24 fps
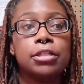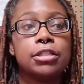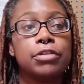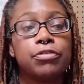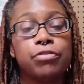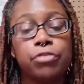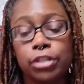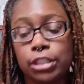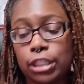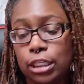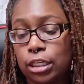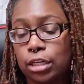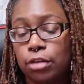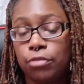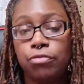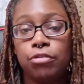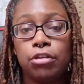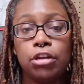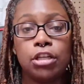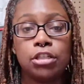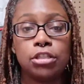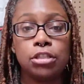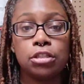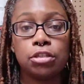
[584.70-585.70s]
First, I need to
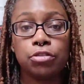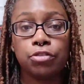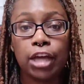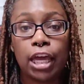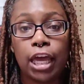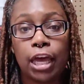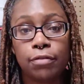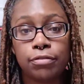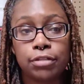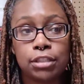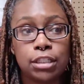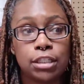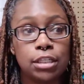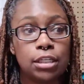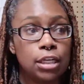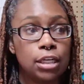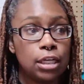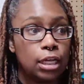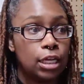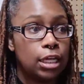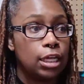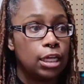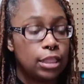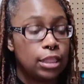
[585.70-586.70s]
finish this caftan
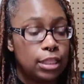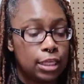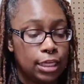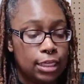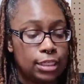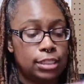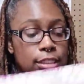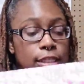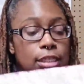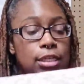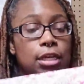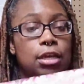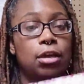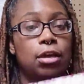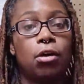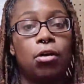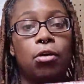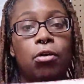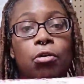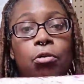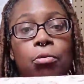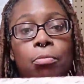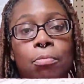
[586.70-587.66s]
that's sitting on